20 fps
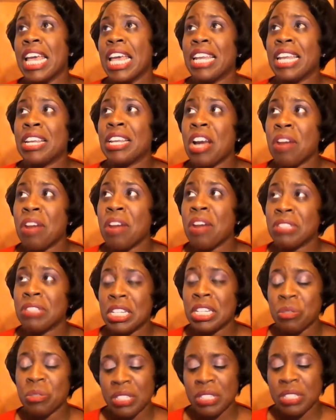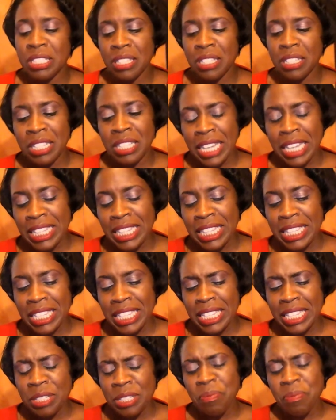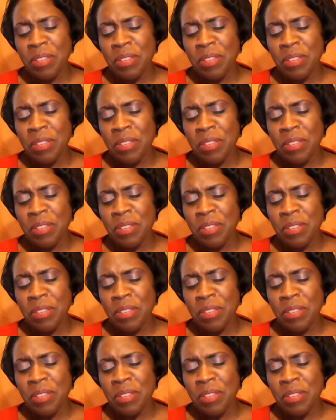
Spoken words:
And the conversation was something like this.